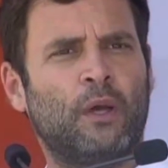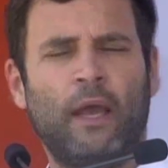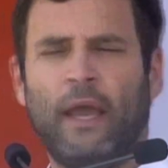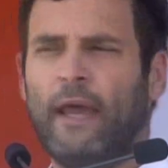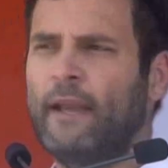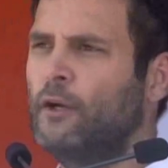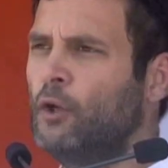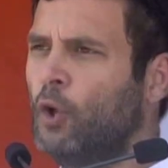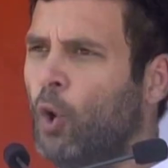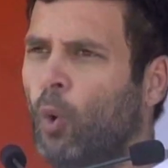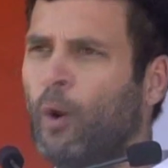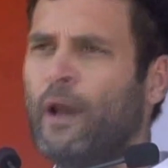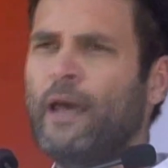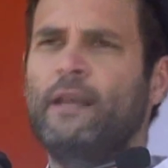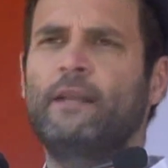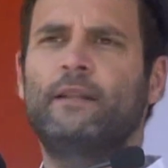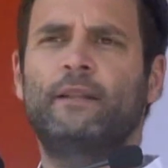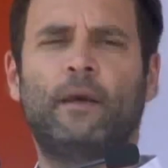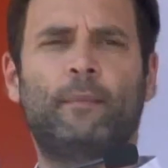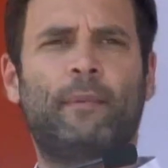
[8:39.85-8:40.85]
and nowhere
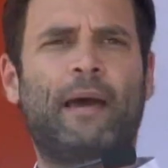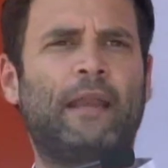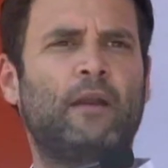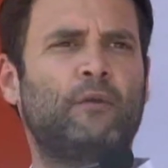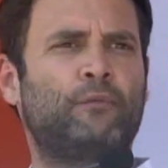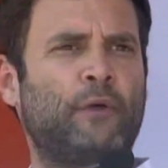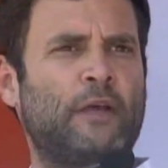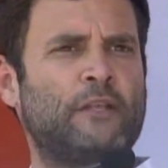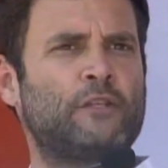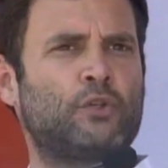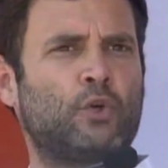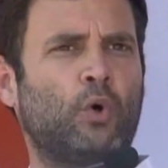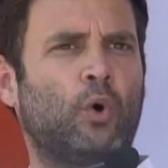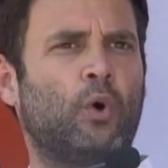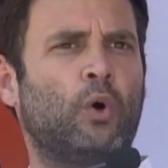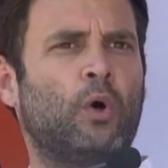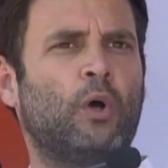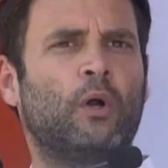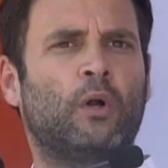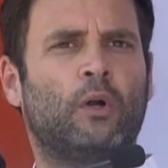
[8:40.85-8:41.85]
in the manifesto